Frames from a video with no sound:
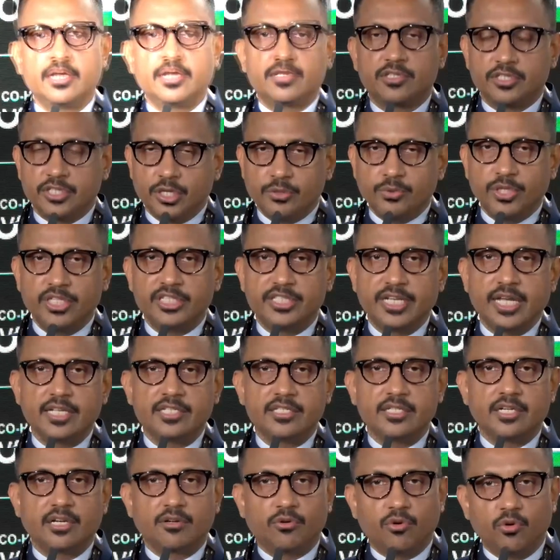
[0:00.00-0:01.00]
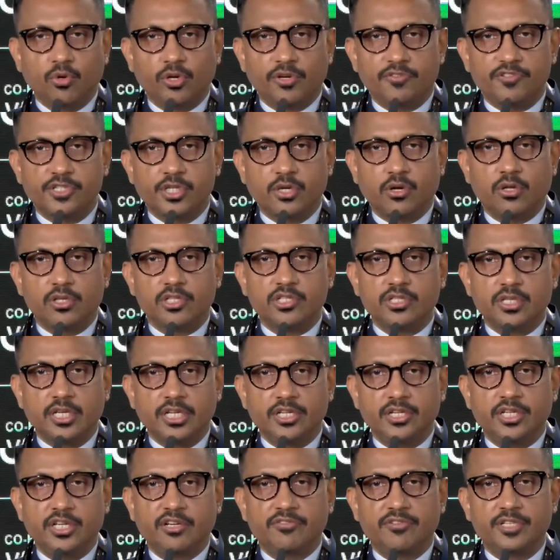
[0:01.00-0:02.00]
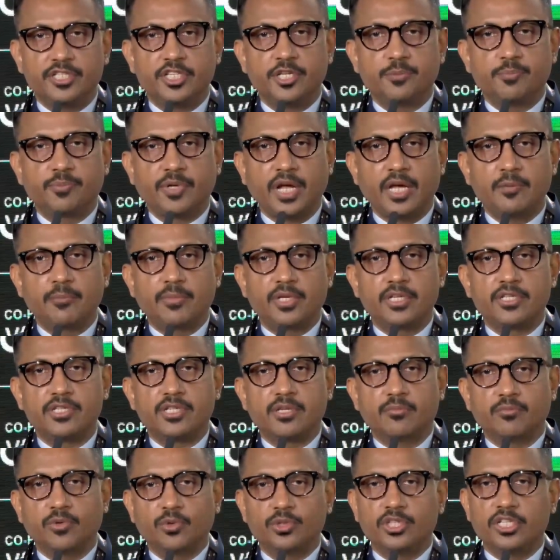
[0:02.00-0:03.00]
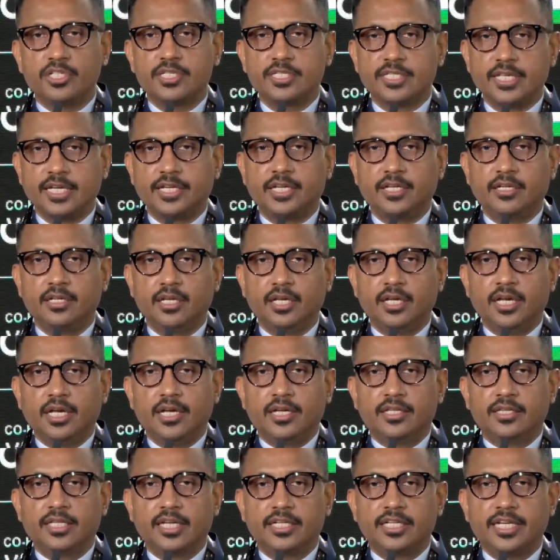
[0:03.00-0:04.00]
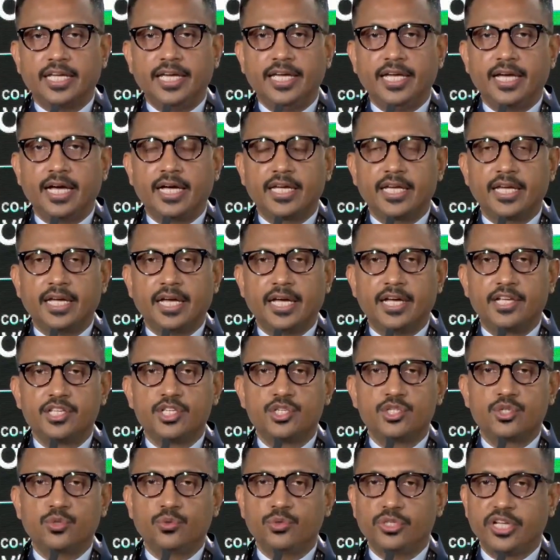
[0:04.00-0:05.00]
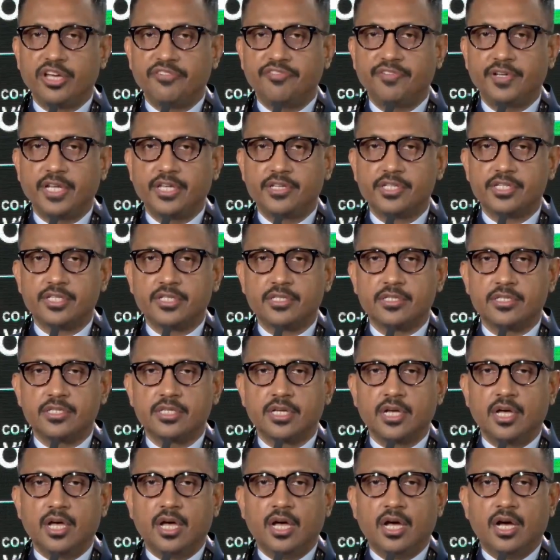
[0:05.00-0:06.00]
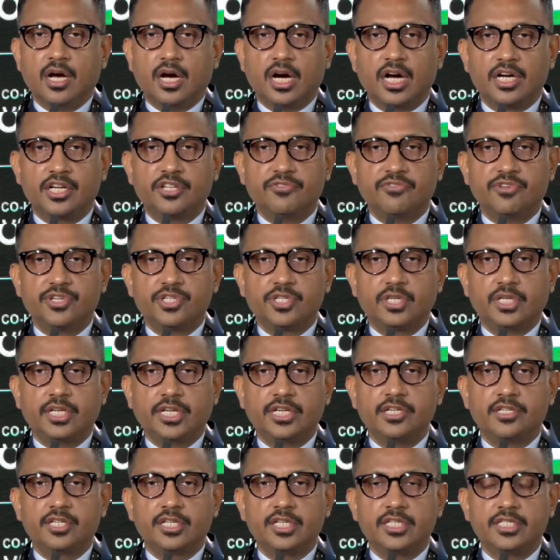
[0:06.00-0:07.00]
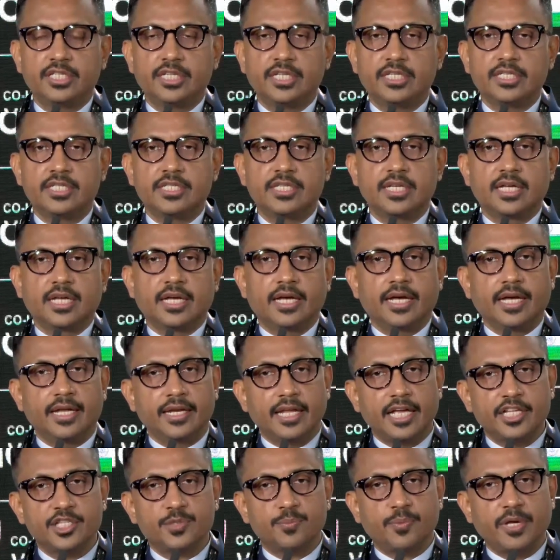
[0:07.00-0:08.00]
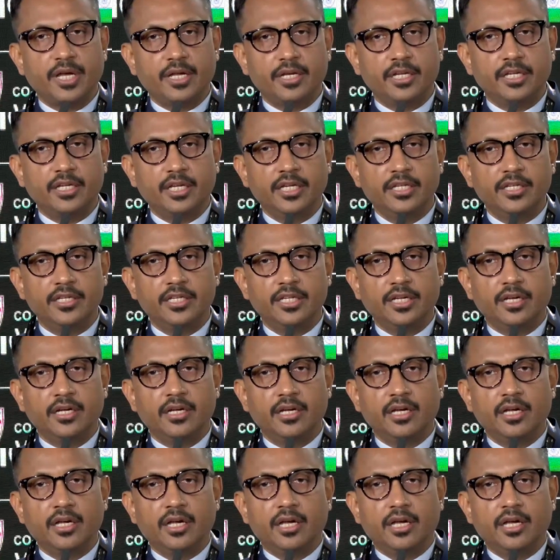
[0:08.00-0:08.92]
During Chancellor Olaf Scholz's India visit, Prime Minister Modi said that AI has two definitions, artificial intelligence and aspiring India.